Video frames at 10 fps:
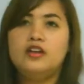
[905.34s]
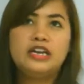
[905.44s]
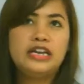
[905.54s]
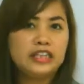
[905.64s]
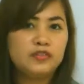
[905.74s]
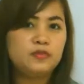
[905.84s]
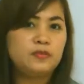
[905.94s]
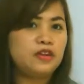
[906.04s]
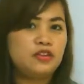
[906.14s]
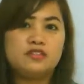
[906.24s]
non-native
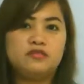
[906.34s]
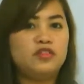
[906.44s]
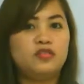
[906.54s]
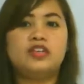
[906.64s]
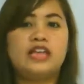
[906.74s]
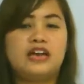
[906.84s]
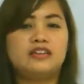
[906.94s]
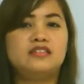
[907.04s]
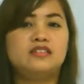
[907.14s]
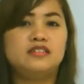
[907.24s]
speakers have different
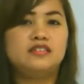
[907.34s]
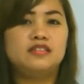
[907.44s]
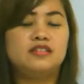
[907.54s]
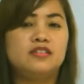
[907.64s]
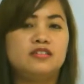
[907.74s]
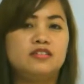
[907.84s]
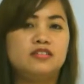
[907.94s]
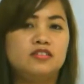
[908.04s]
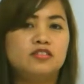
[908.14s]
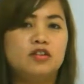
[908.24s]
accents.
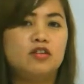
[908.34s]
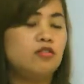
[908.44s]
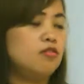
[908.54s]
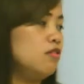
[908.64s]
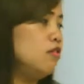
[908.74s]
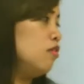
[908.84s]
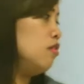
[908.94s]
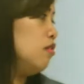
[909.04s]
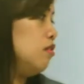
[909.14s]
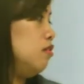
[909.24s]
So
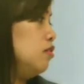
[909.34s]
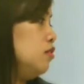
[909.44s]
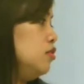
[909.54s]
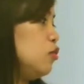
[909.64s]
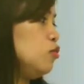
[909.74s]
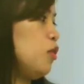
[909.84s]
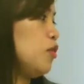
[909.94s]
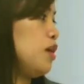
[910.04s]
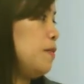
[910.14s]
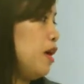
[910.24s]
don't
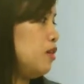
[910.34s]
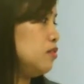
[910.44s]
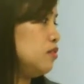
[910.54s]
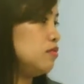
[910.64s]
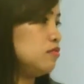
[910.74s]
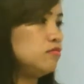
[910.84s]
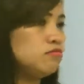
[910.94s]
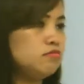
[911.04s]
worry about